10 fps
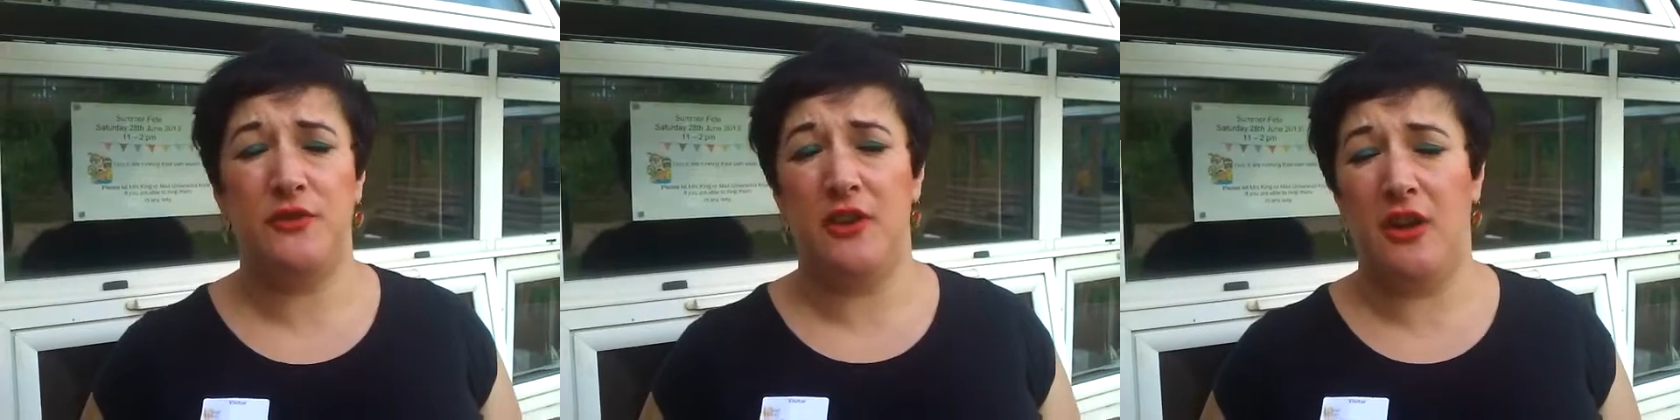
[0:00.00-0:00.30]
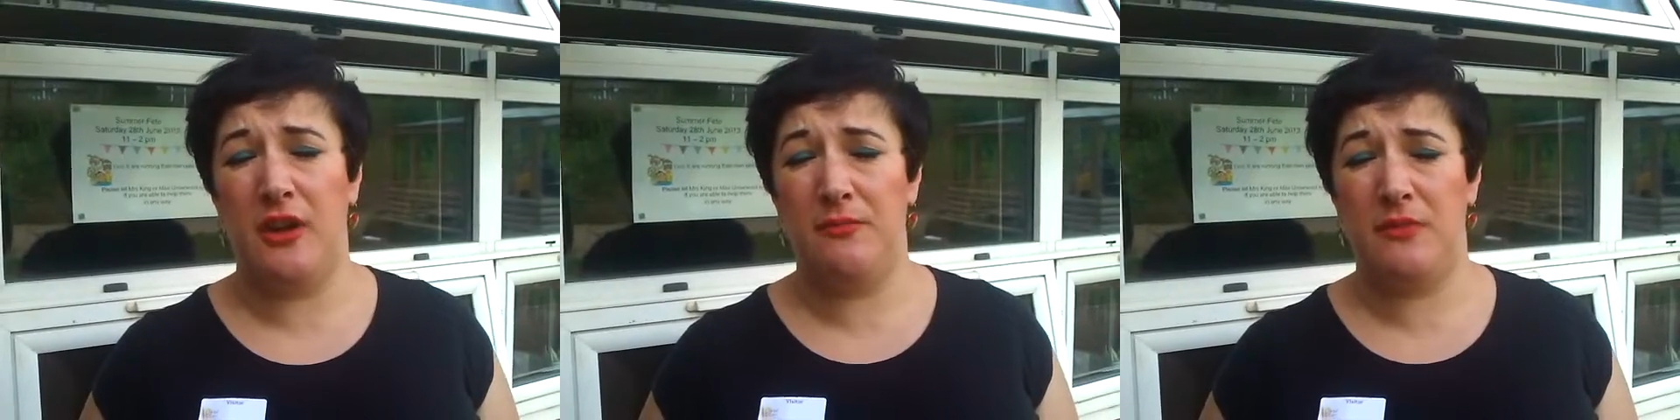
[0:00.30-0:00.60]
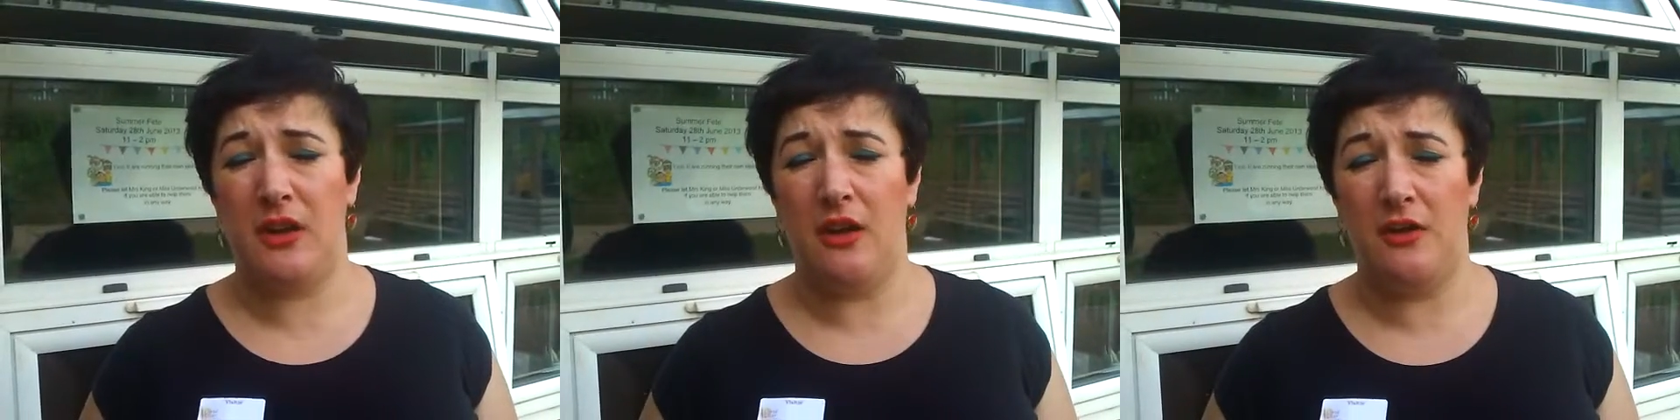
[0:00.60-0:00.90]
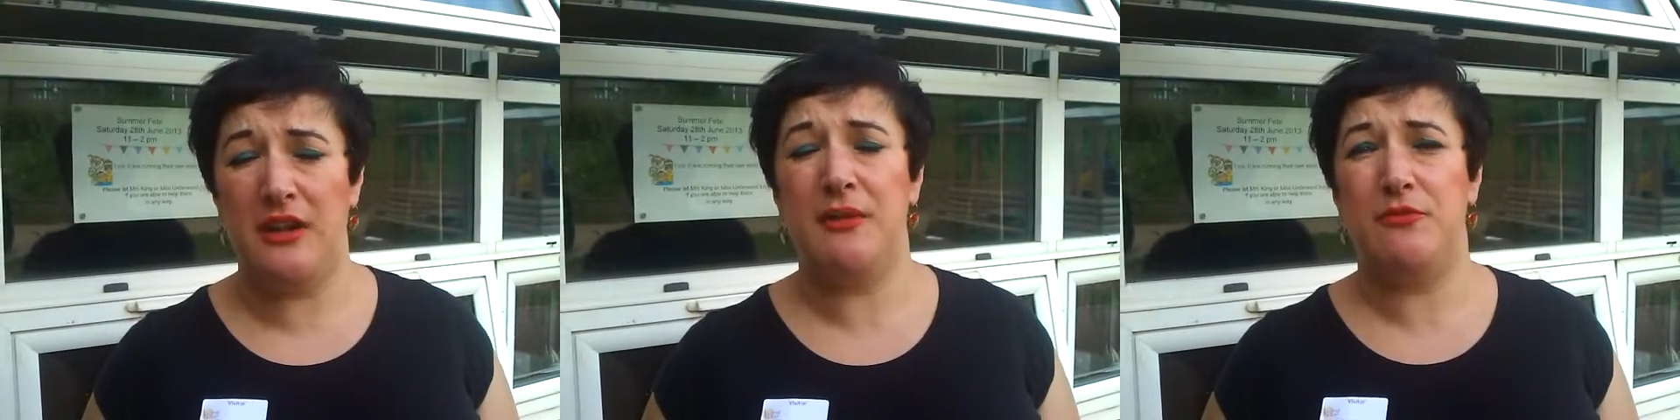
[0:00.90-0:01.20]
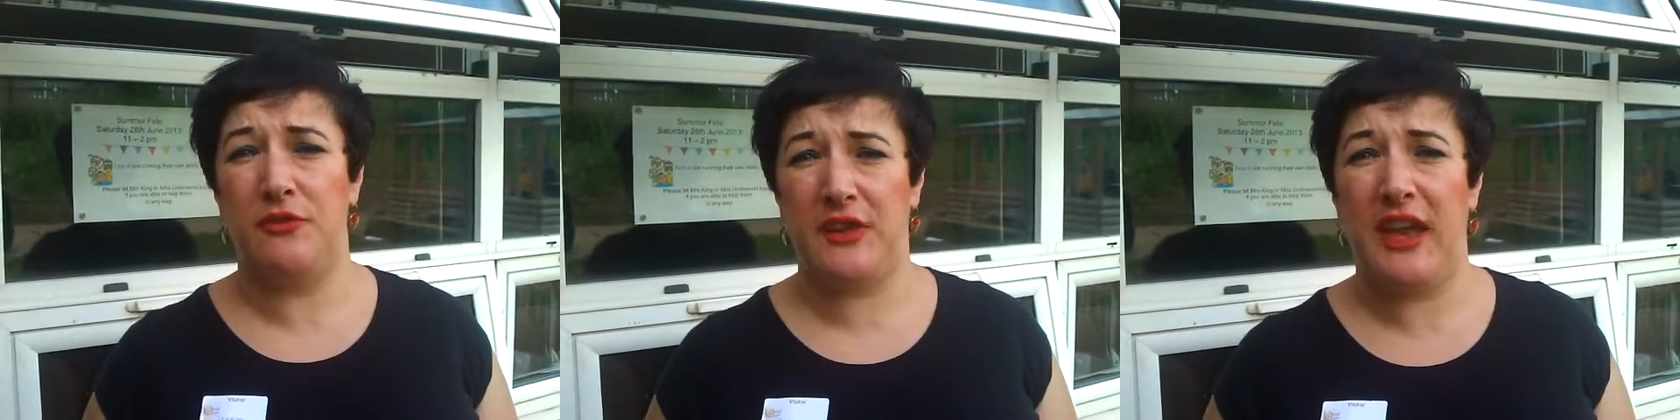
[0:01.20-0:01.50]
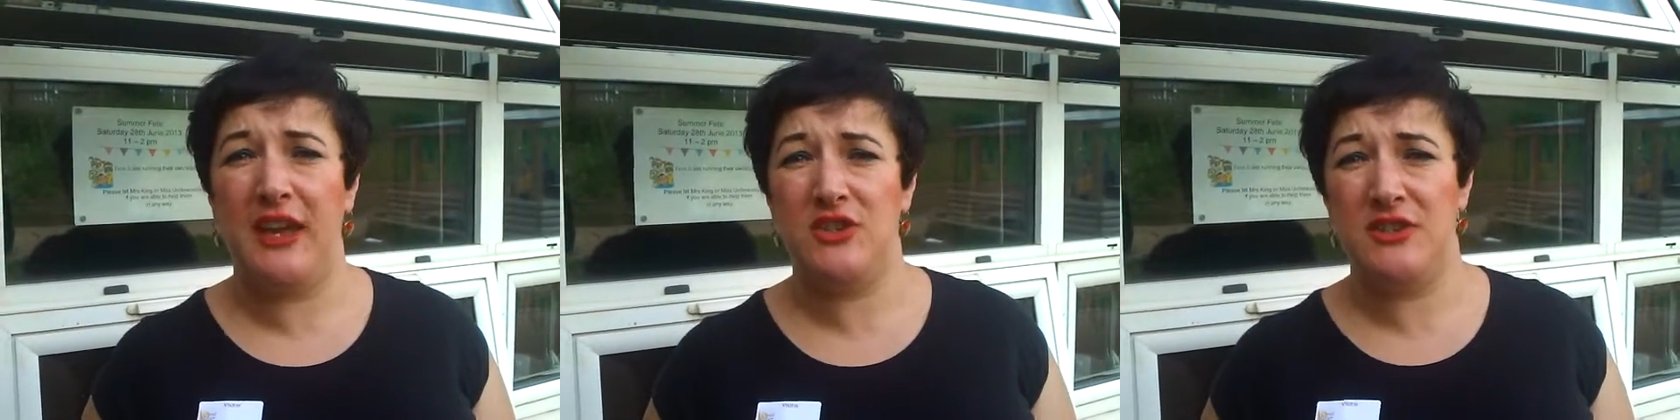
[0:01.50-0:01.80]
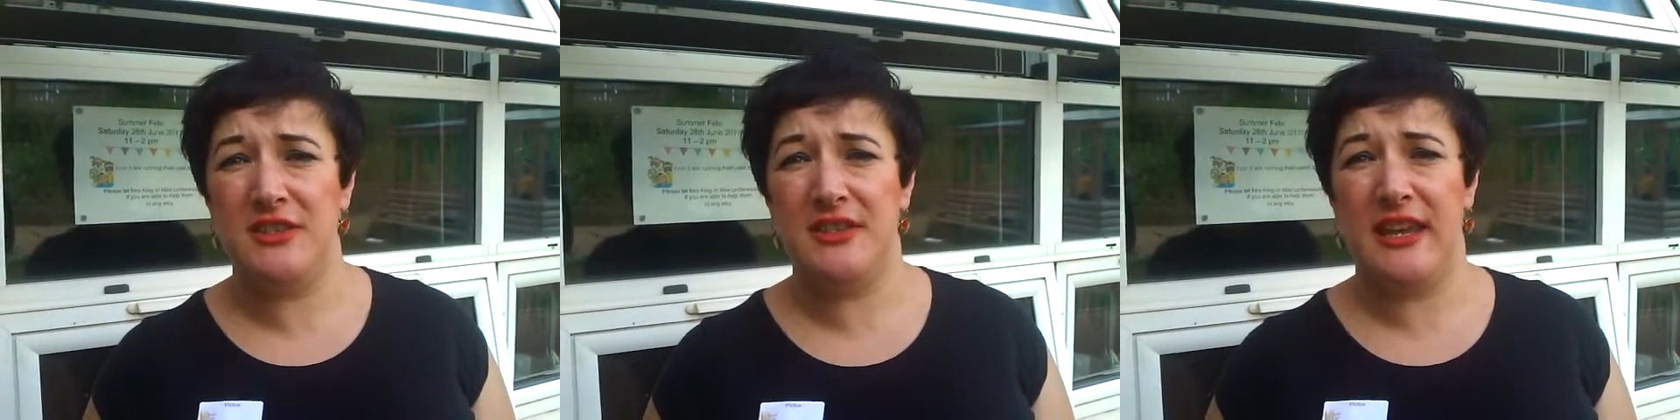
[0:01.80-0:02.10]
on a number of
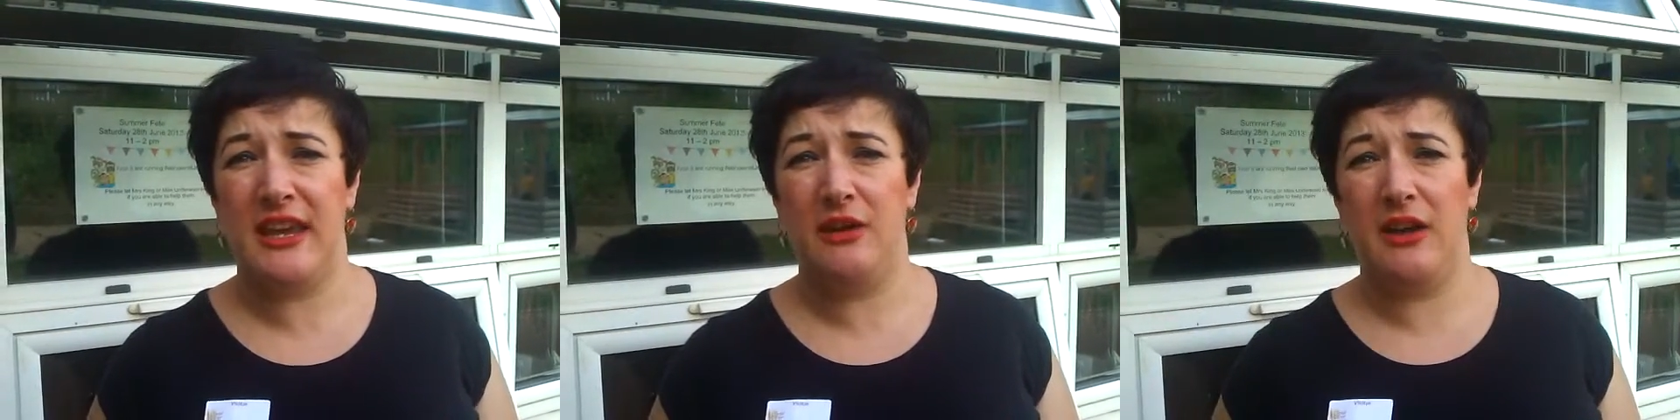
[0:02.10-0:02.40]
occasions now,